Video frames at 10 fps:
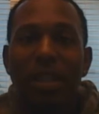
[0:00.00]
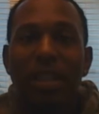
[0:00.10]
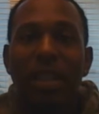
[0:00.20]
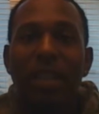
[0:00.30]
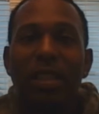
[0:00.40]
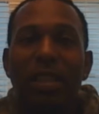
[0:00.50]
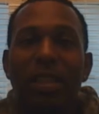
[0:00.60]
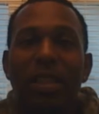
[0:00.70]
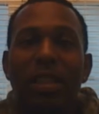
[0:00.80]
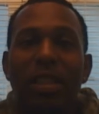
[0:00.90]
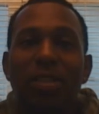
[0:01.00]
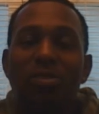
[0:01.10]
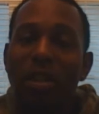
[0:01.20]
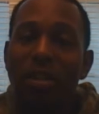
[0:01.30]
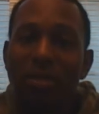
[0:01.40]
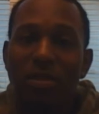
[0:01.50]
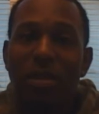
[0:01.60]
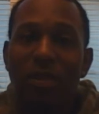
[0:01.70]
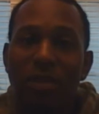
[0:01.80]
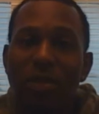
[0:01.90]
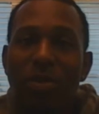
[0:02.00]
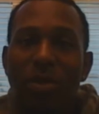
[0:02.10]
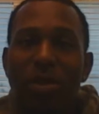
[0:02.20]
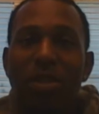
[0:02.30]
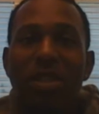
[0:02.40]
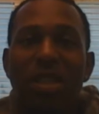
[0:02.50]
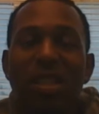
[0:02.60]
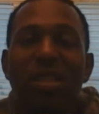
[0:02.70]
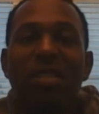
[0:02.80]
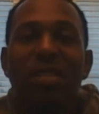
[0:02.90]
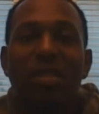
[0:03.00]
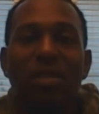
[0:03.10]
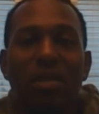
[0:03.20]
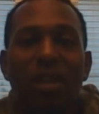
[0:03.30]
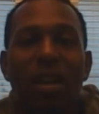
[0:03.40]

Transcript: that the instructors of those courses need to consider